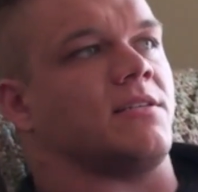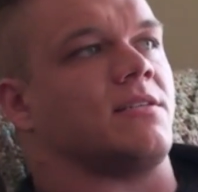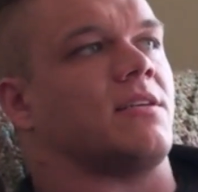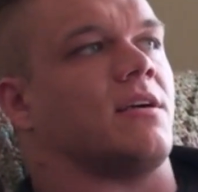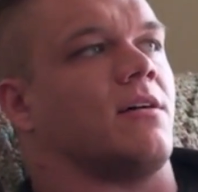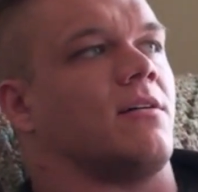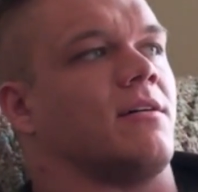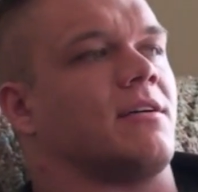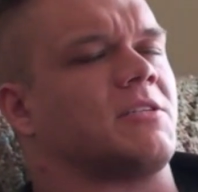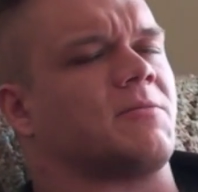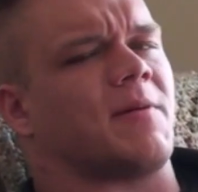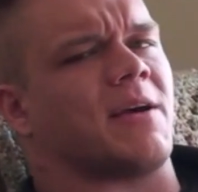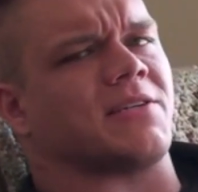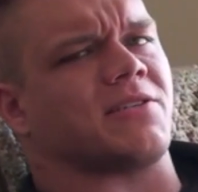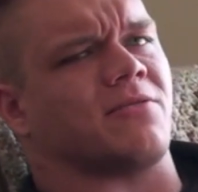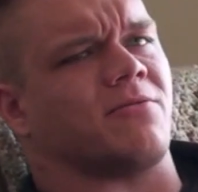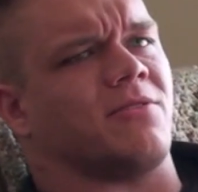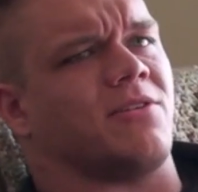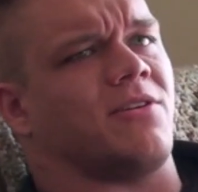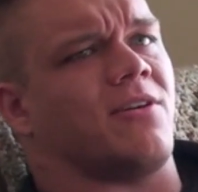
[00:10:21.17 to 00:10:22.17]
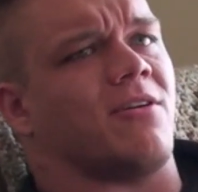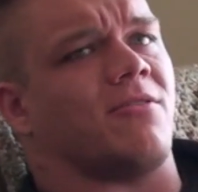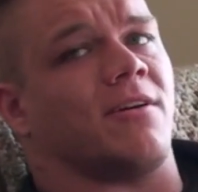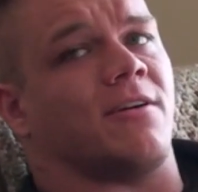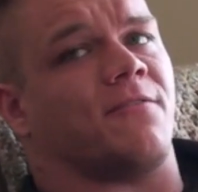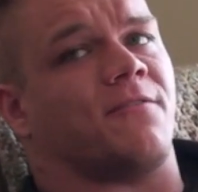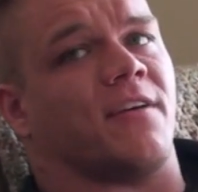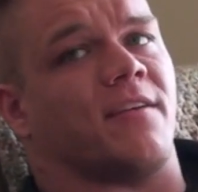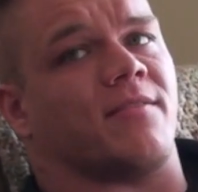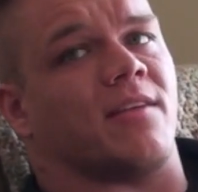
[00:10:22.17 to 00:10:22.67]
So especially when you go
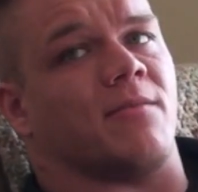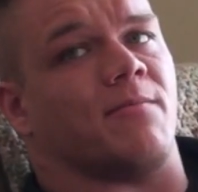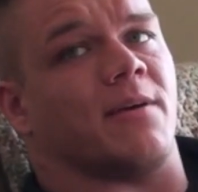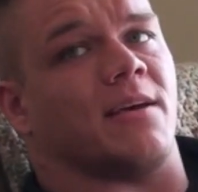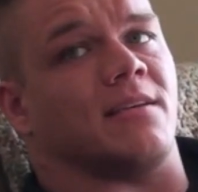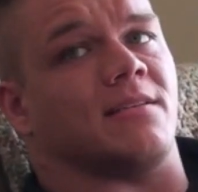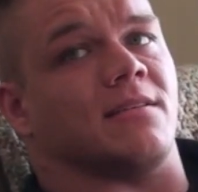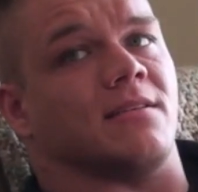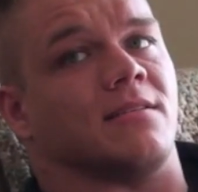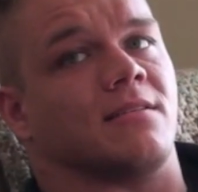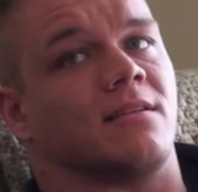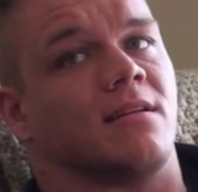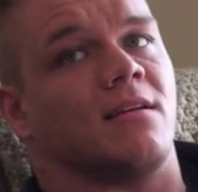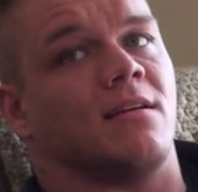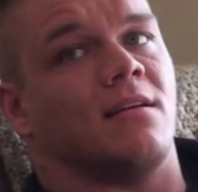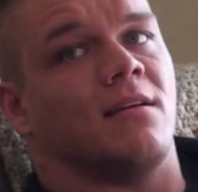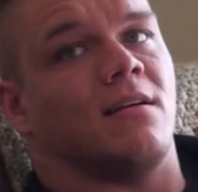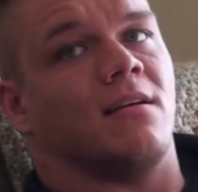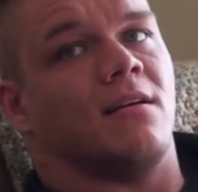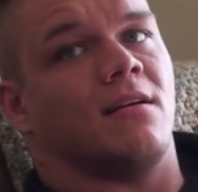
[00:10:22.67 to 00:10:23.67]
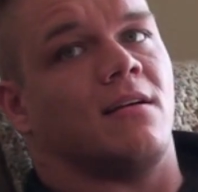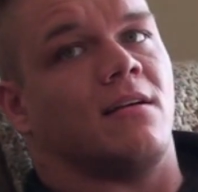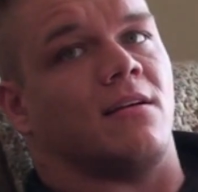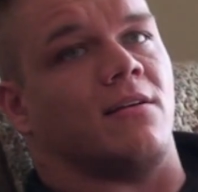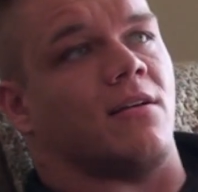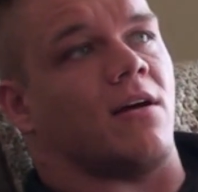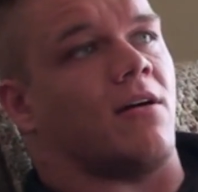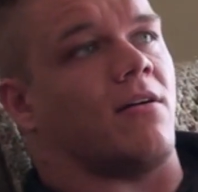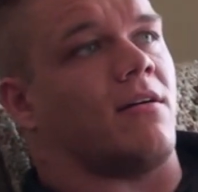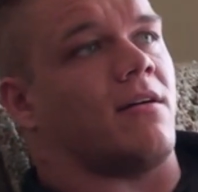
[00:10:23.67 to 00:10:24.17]
eat 50 pieces,
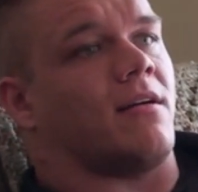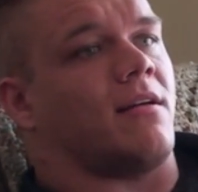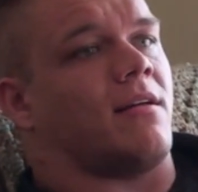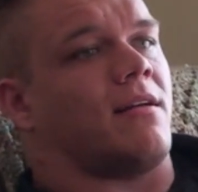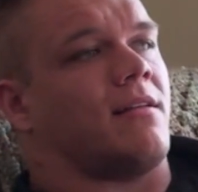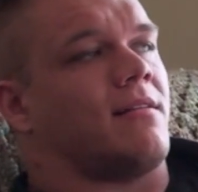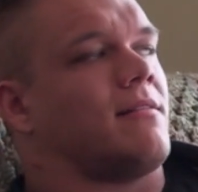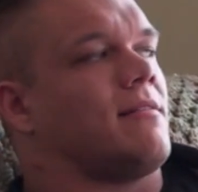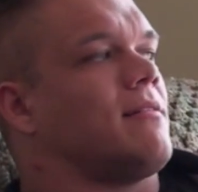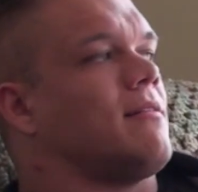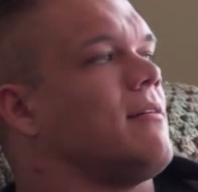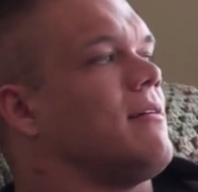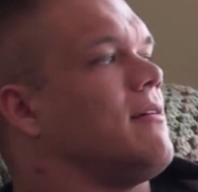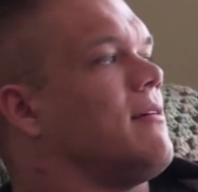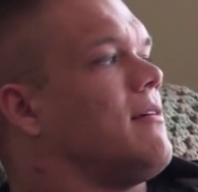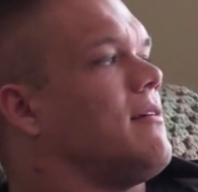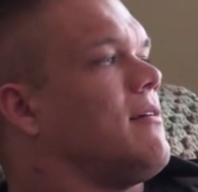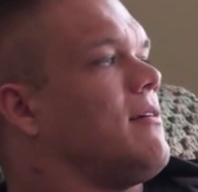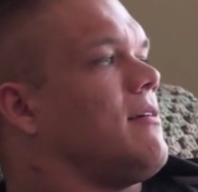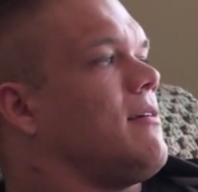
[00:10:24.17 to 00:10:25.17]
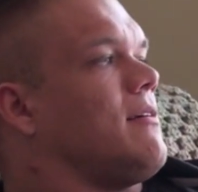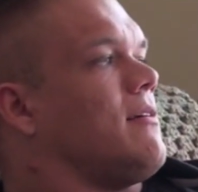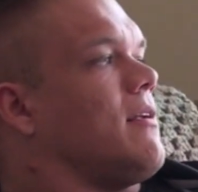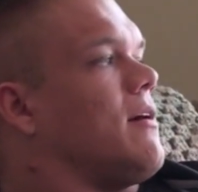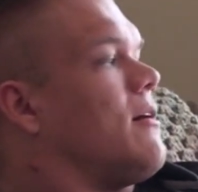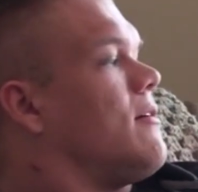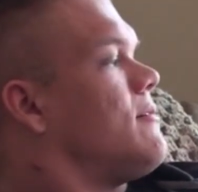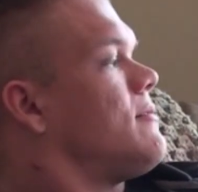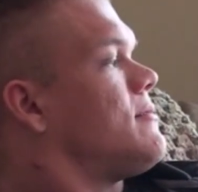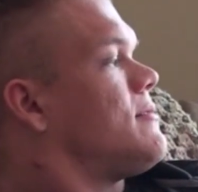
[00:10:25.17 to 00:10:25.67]
and
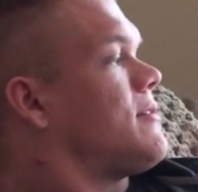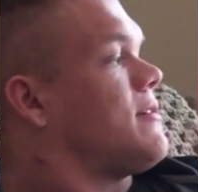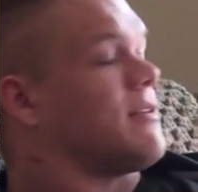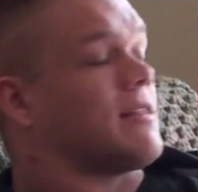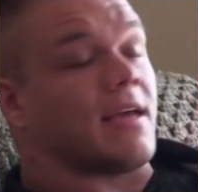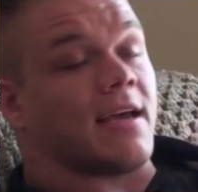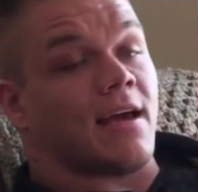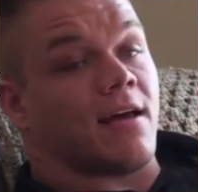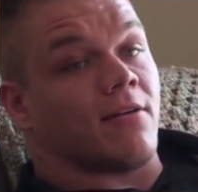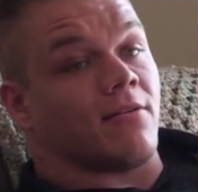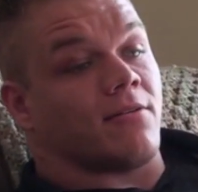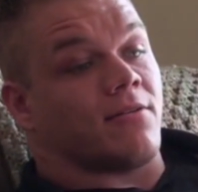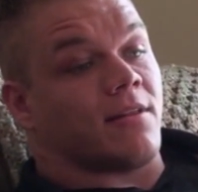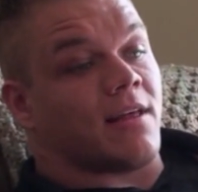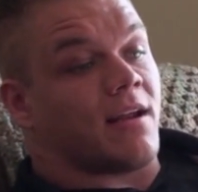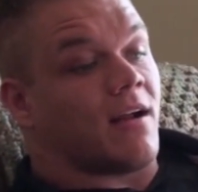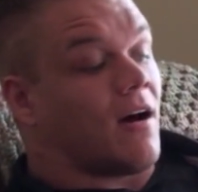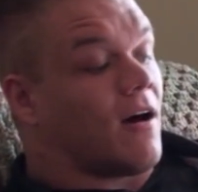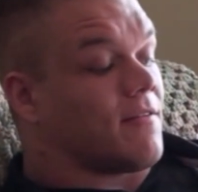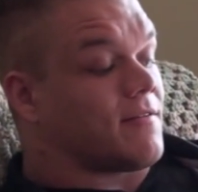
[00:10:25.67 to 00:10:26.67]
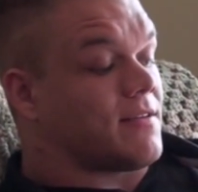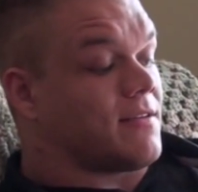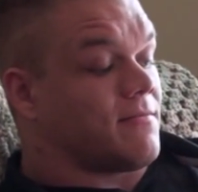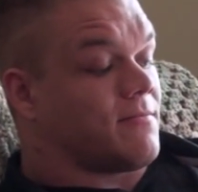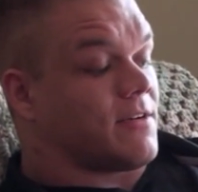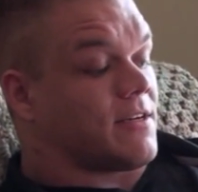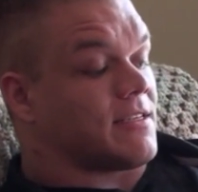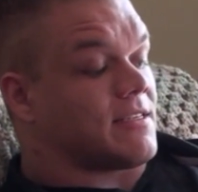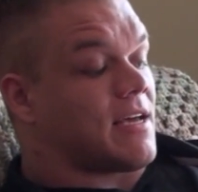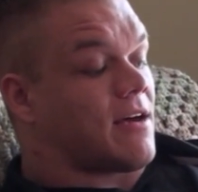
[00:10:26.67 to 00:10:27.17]
it's a good thing I don't do that often
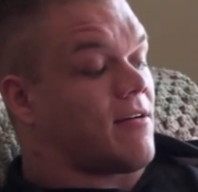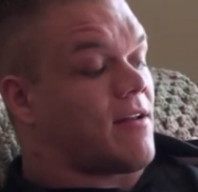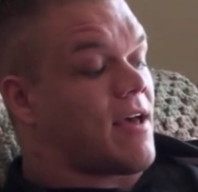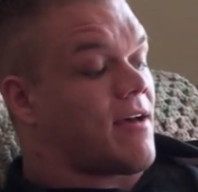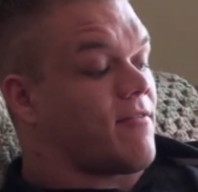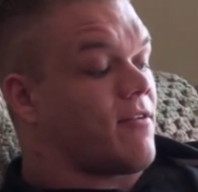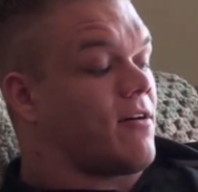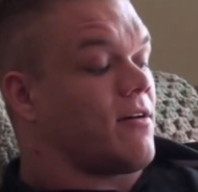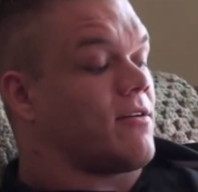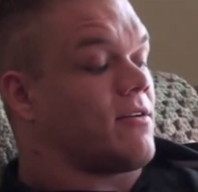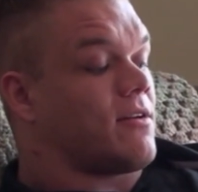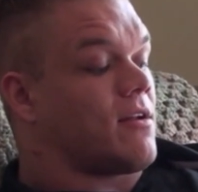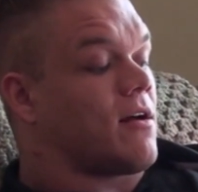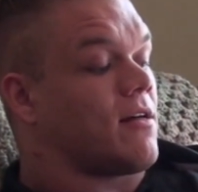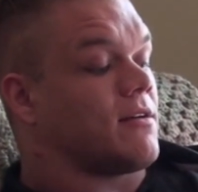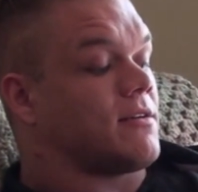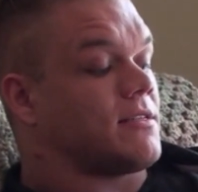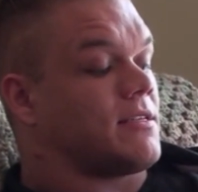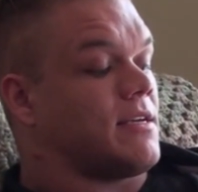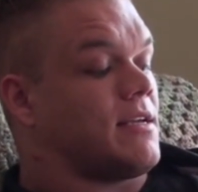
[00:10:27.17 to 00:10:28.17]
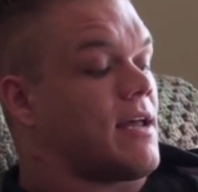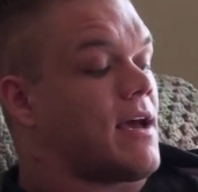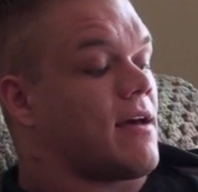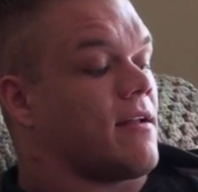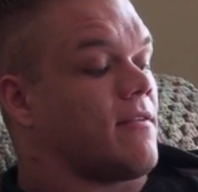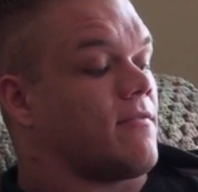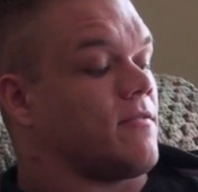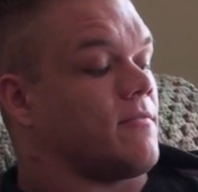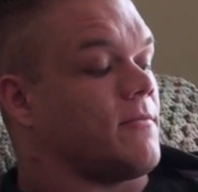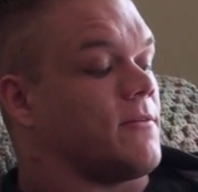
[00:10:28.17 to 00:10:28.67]
because I don't have $100 to eat
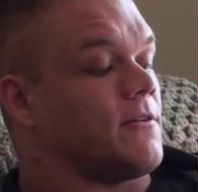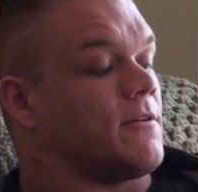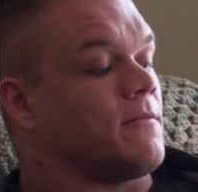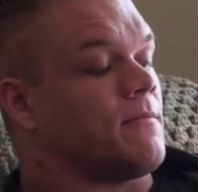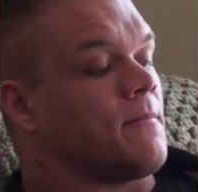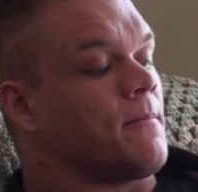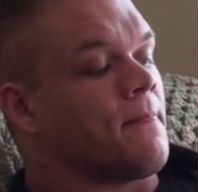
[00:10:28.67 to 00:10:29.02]
out every meal.